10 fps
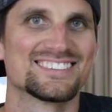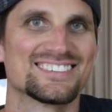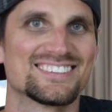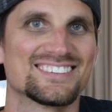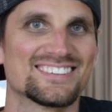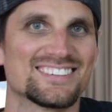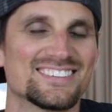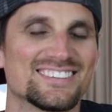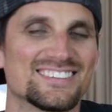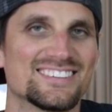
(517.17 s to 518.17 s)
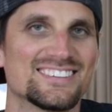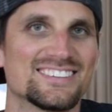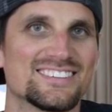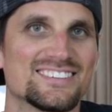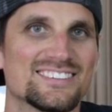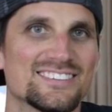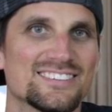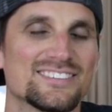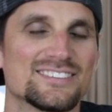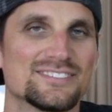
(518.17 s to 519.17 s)

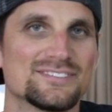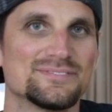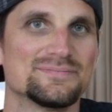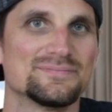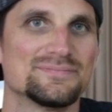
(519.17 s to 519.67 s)
No words are spoken by the person on screen.